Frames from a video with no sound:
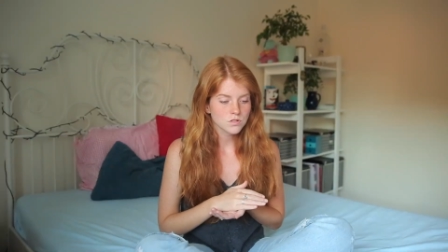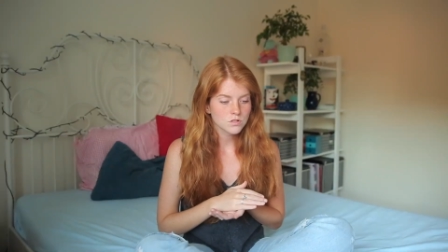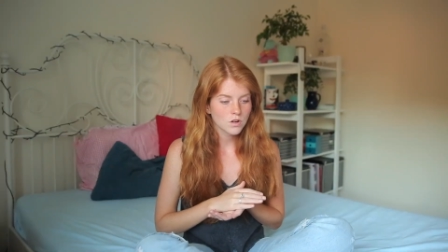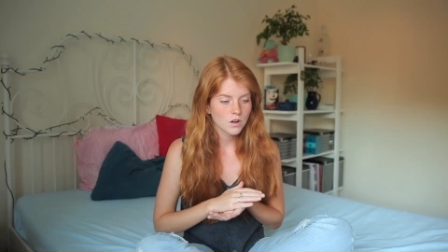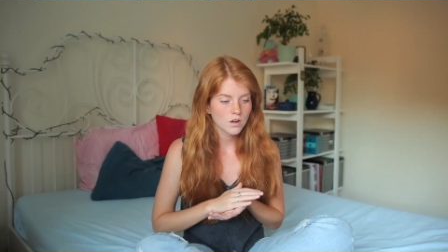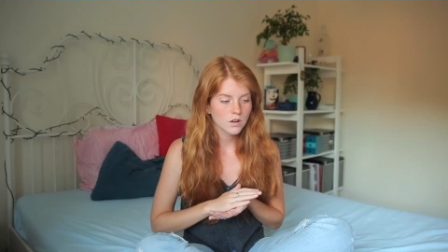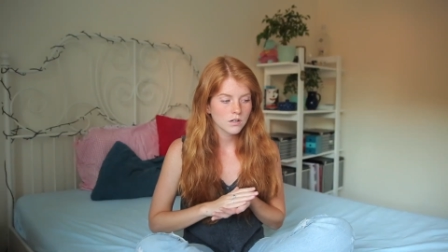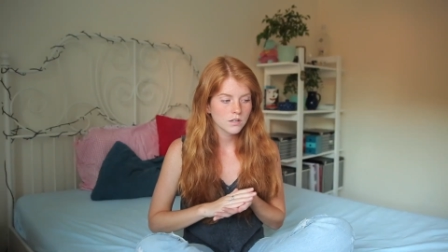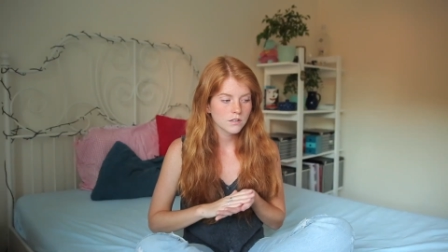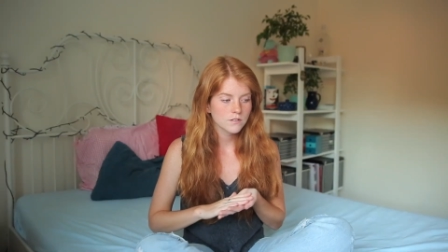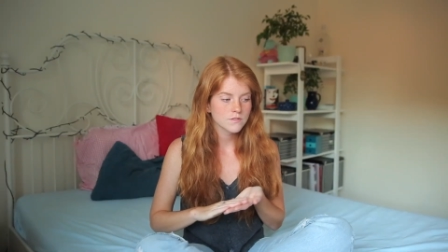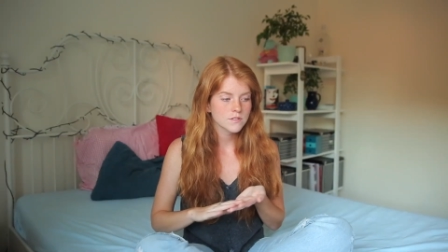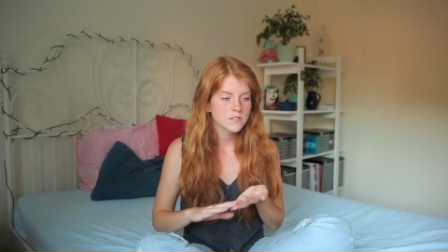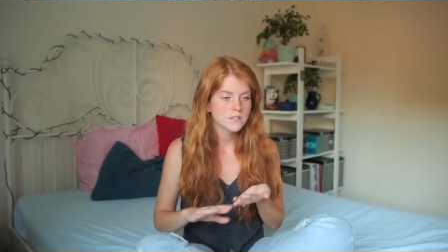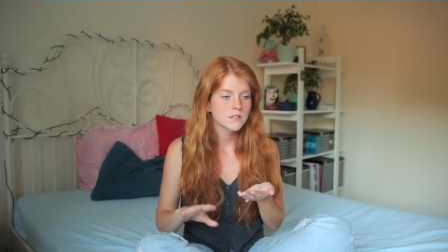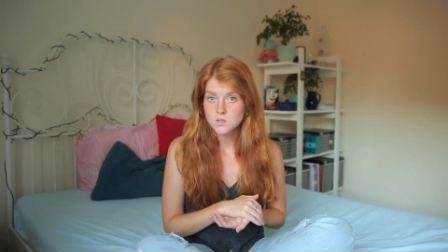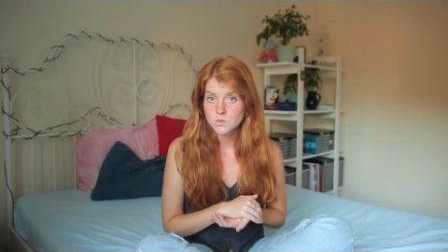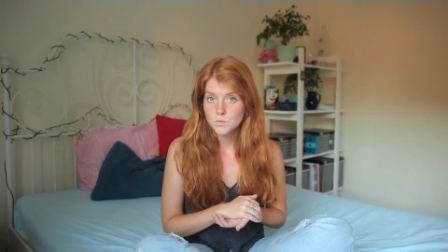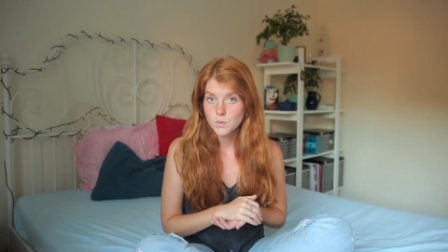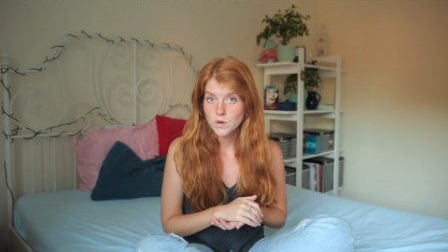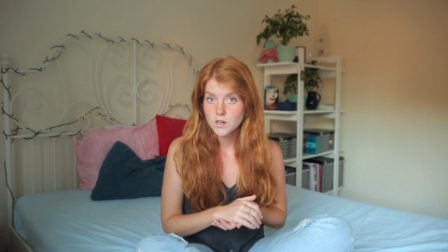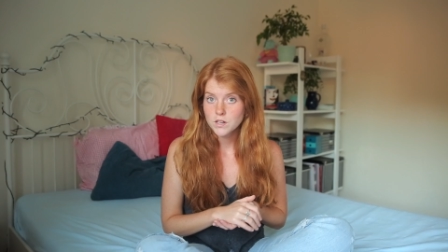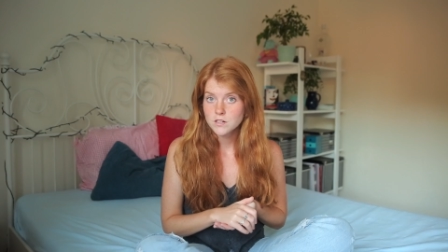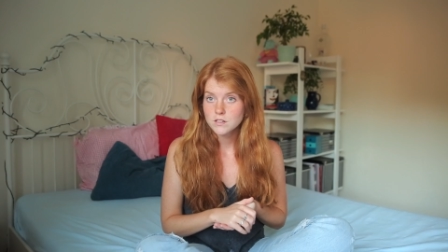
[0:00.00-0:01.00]
scarves,
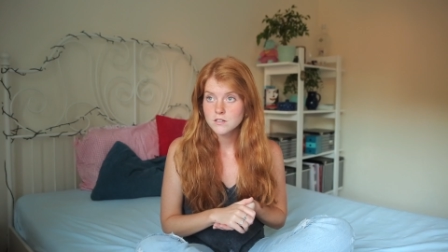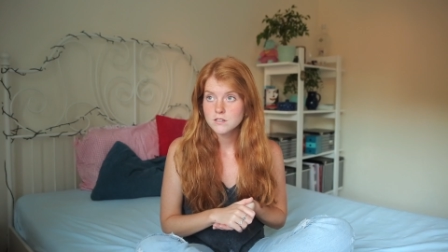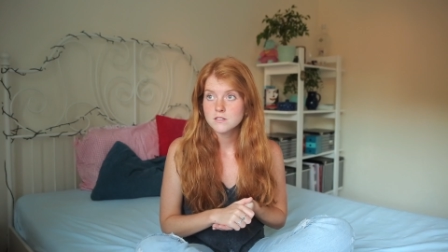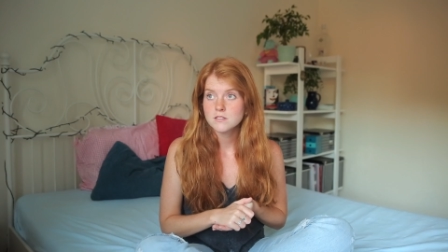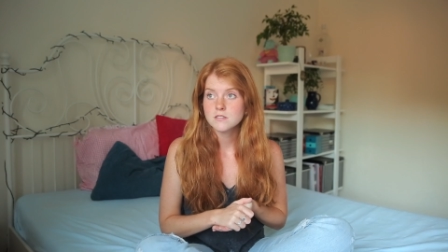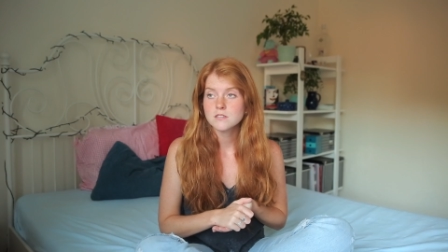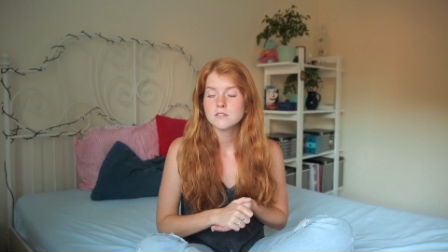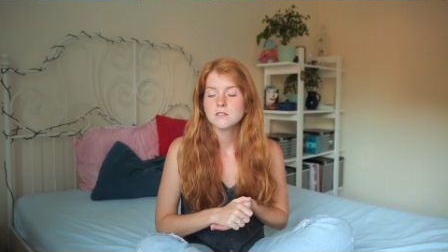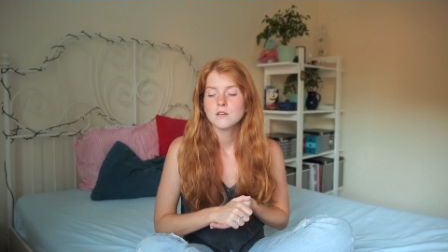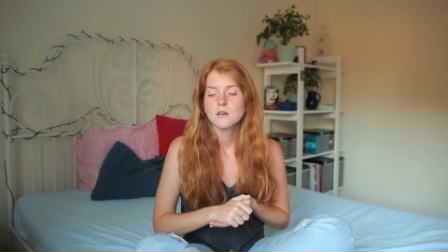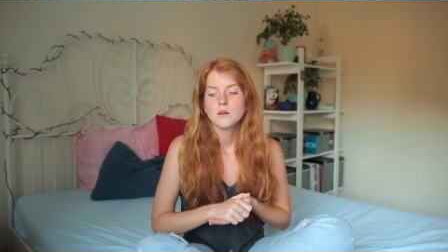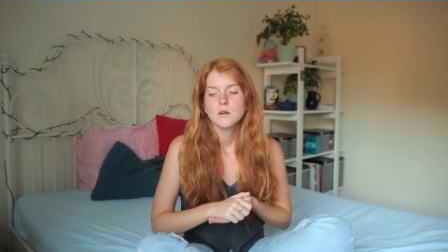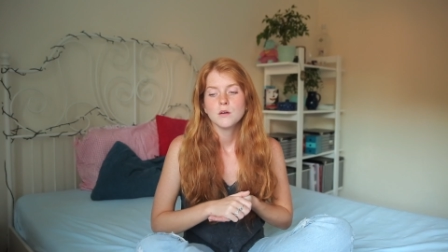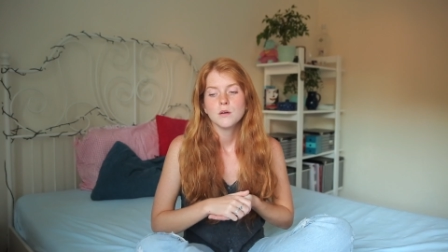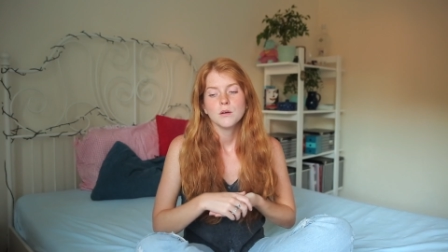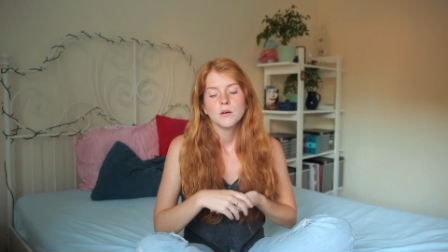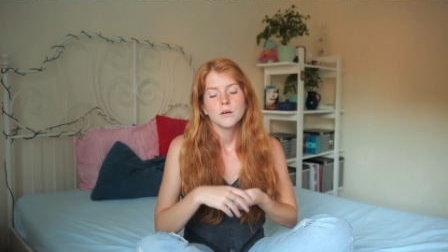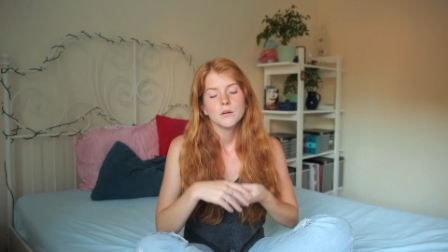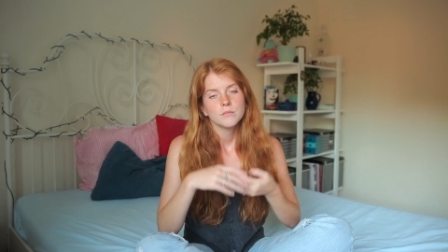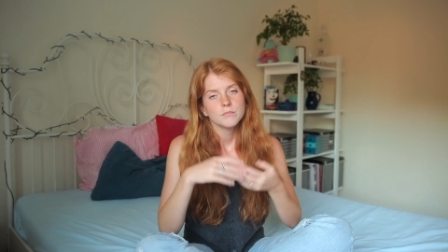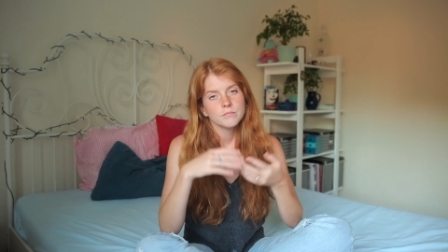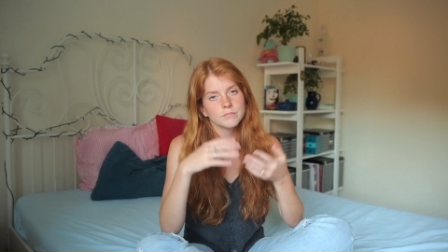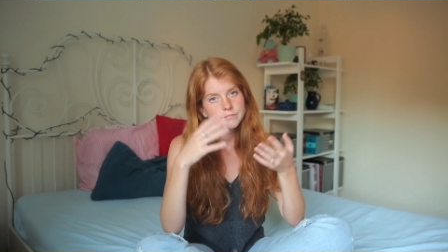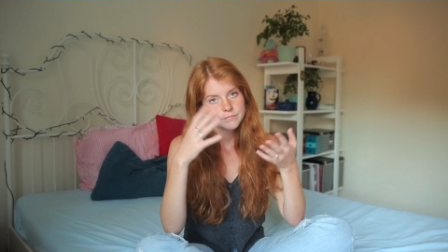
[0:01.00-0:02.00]
sweaters.
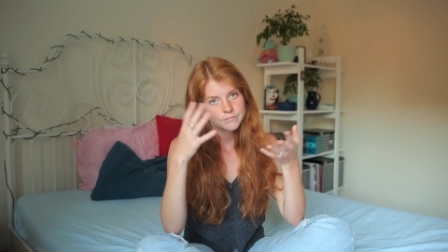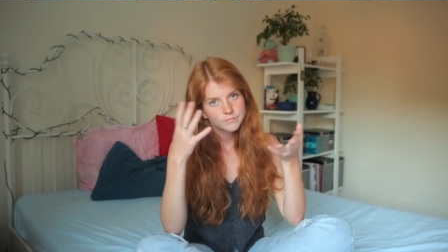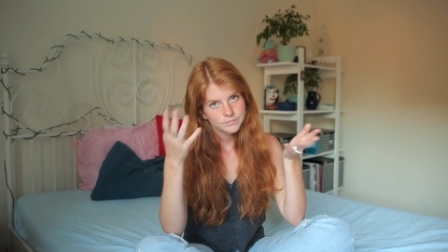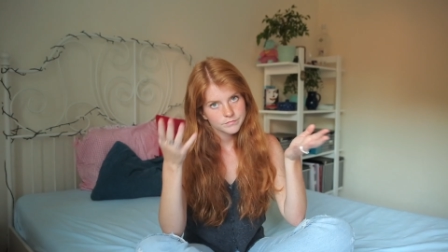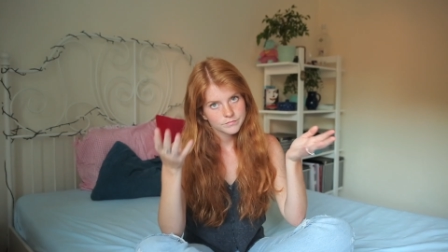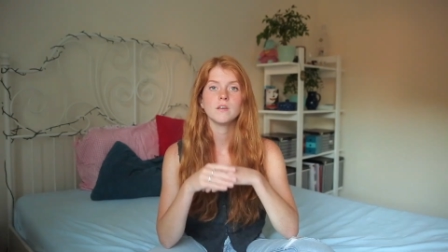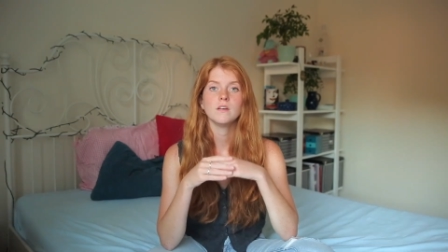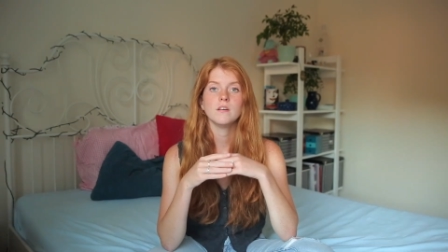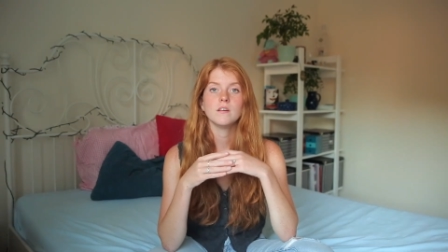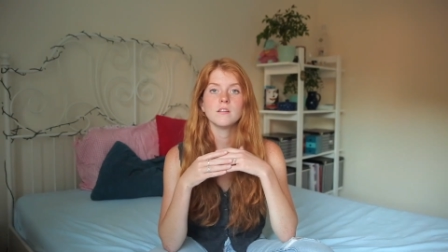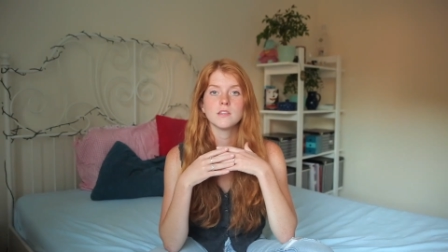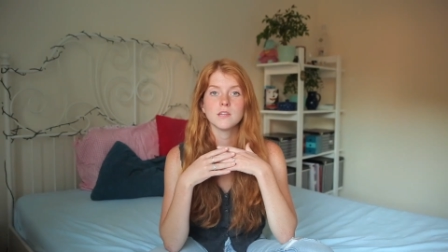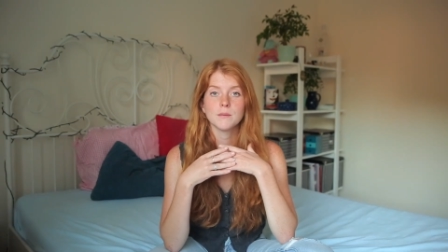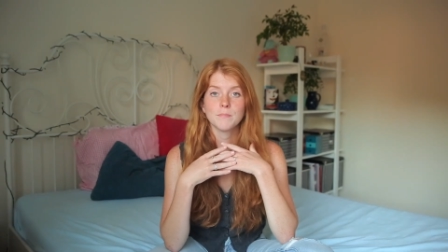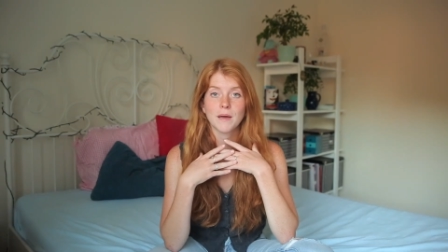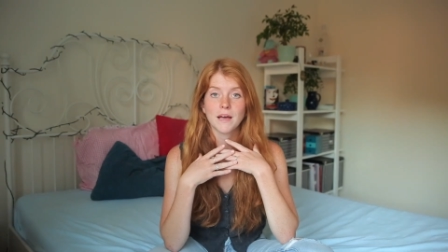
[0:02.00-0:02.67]
The